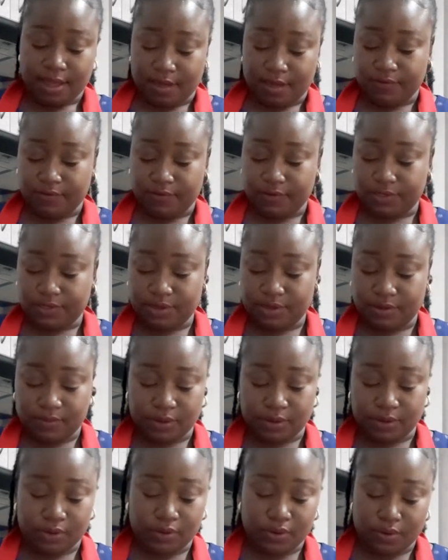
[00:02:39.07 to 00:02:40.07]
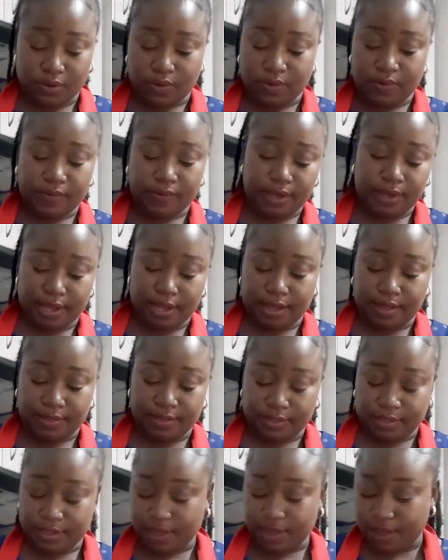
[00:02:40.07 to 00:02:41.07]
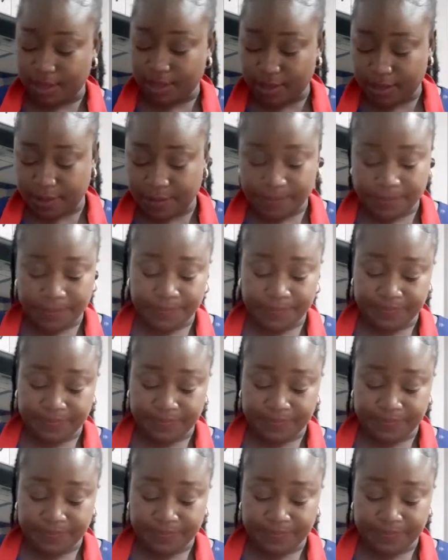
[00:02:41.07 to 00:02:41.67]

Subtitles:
Everything will go in there.